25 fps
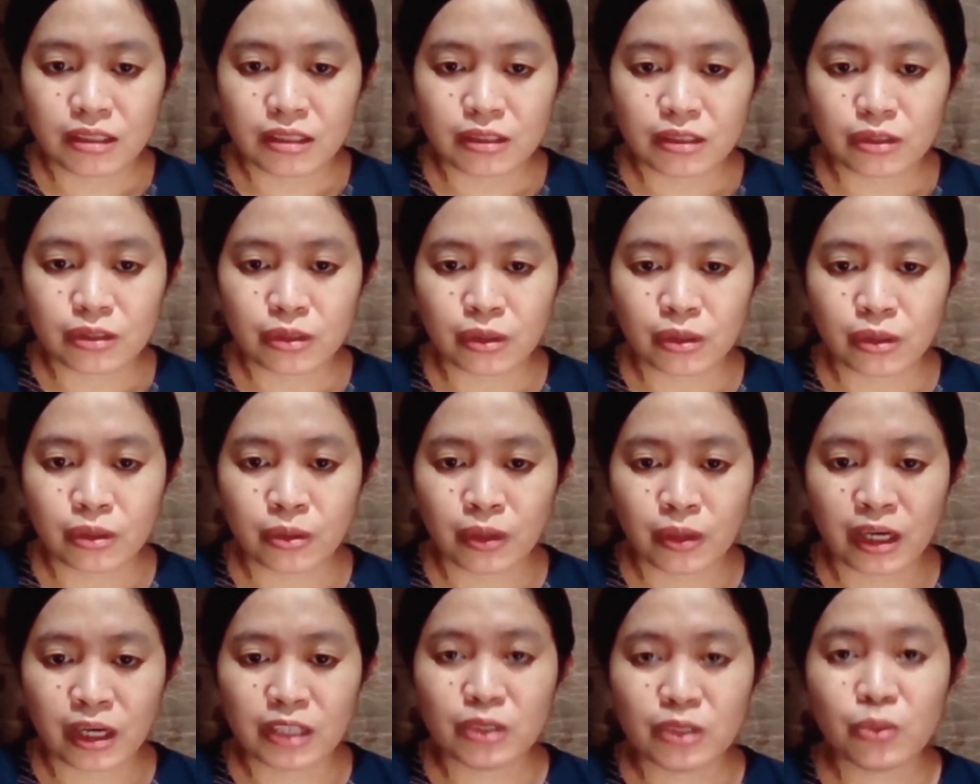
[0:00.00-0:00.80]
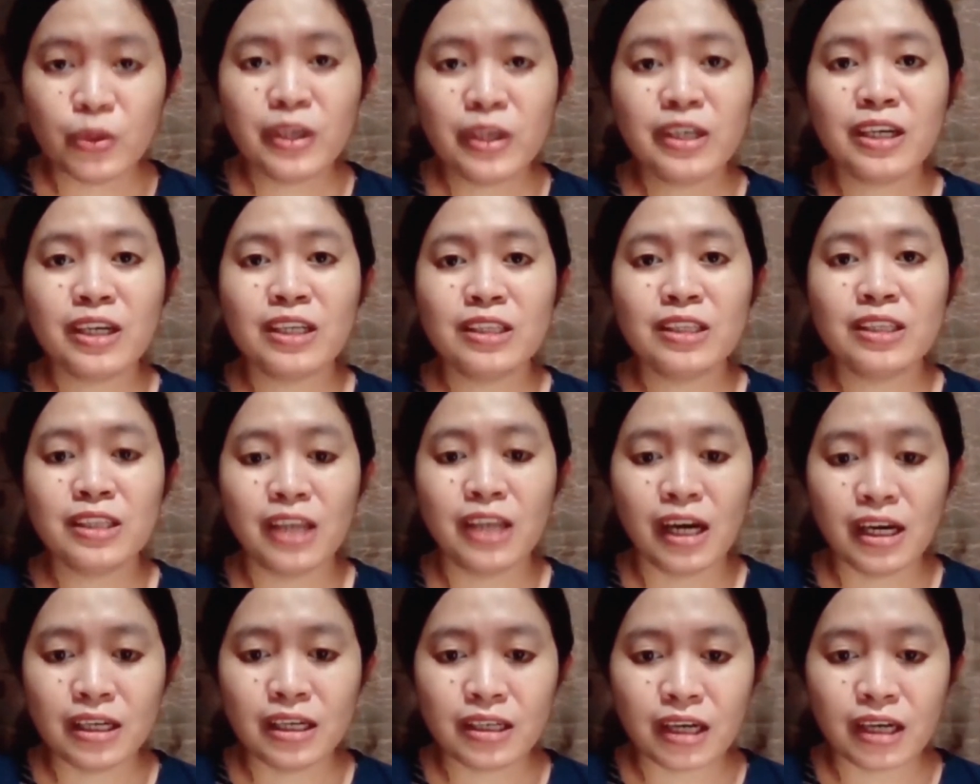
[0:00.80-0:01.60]
So as we
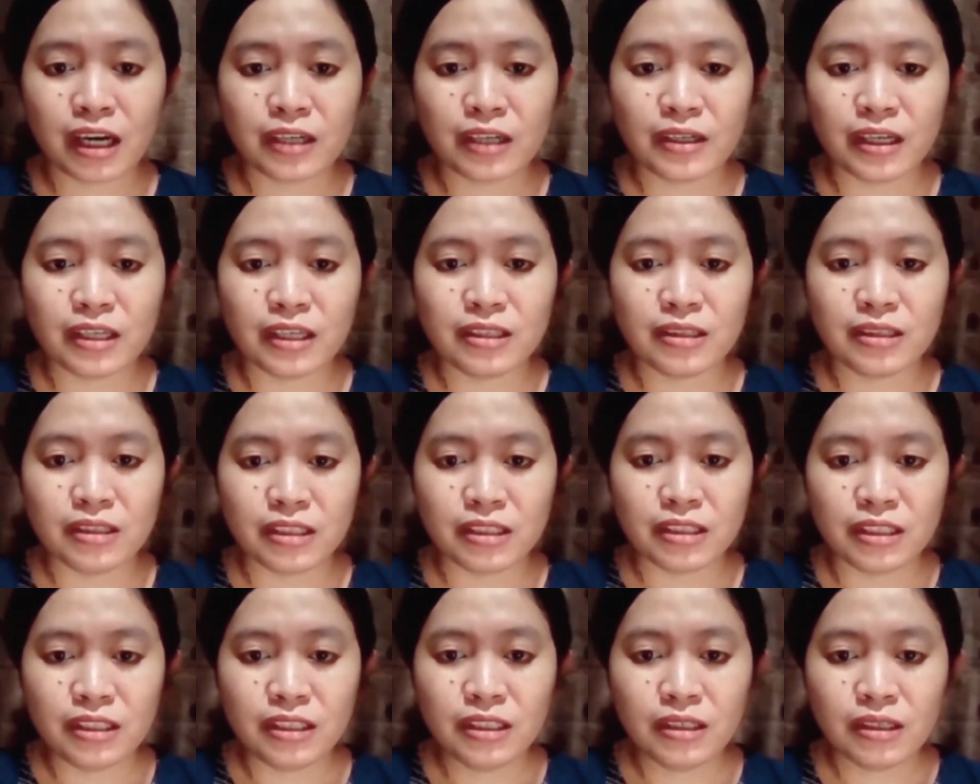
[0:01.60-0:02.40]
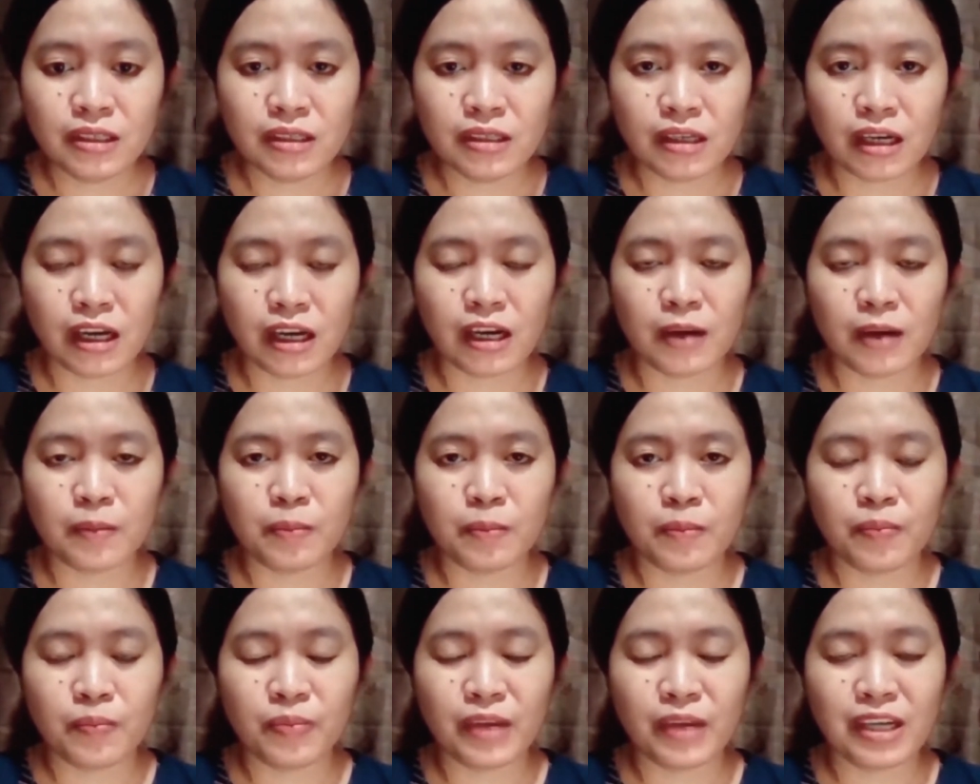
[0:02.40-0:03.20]
conduct R&D,
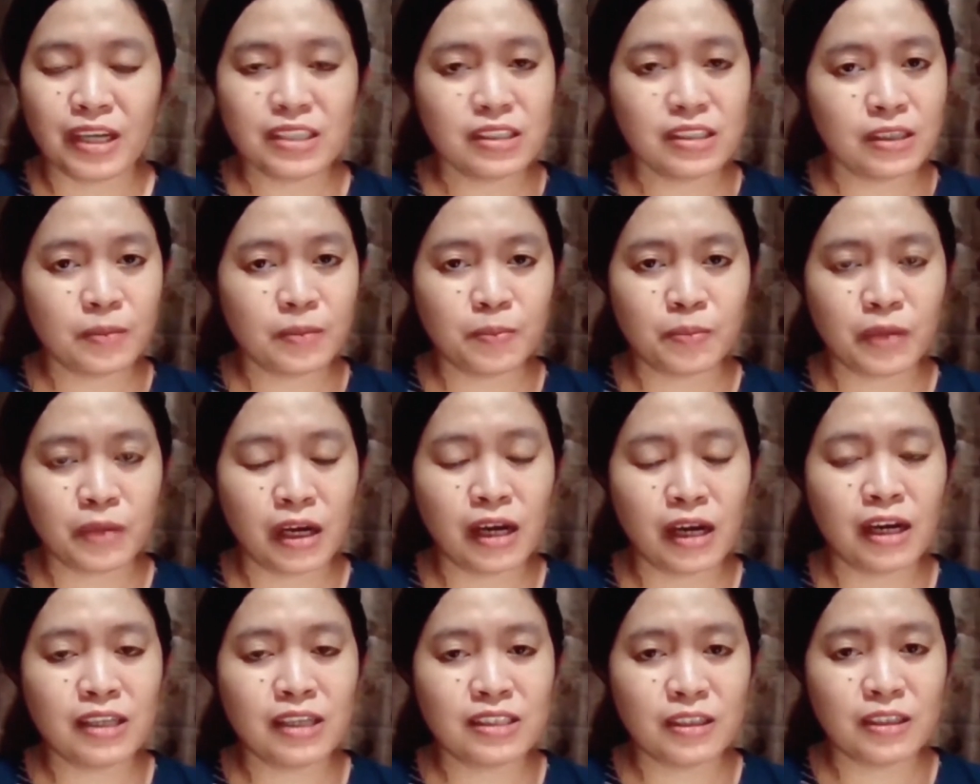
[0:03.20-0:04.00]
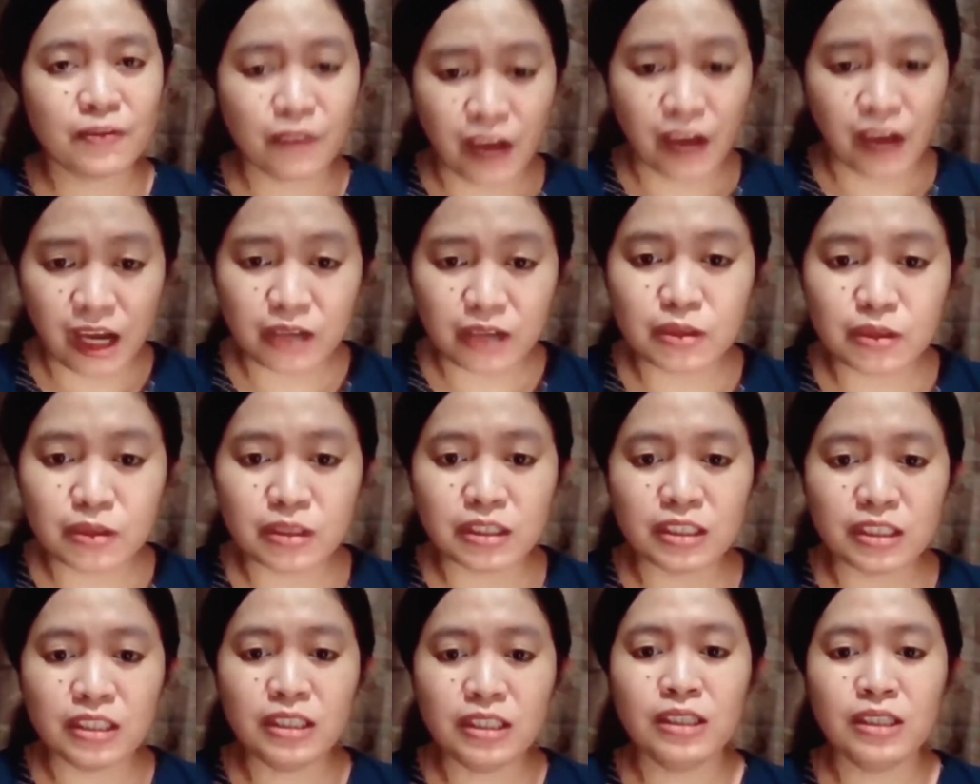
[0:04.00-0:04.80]
as a
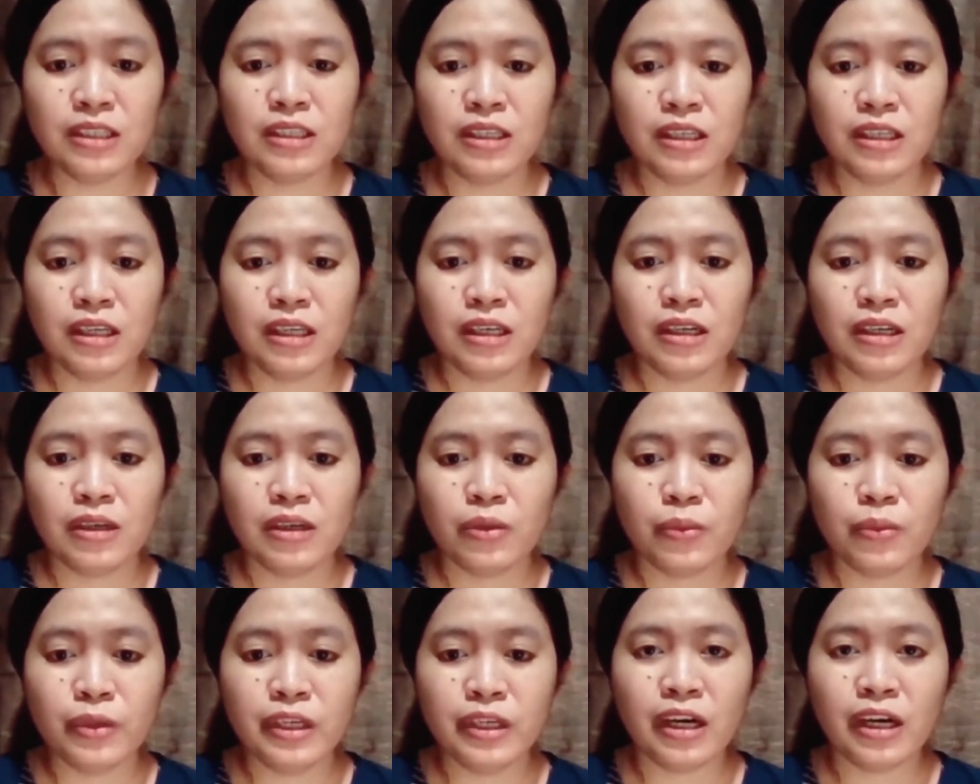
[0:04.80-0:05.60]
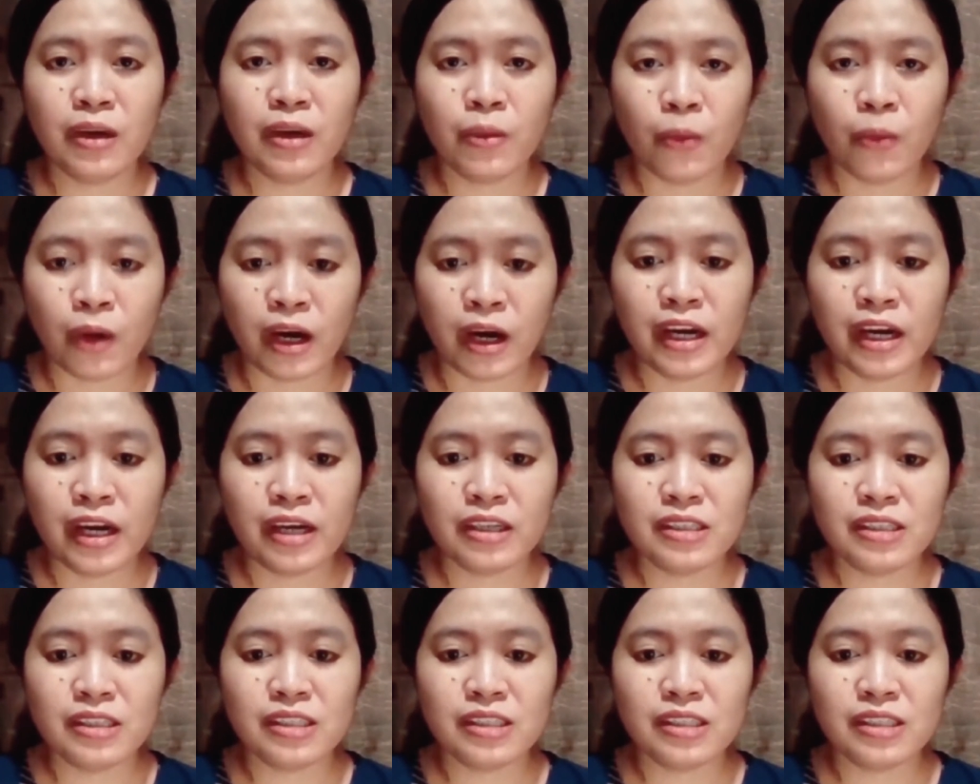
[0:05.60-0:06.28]
faculty, we acquire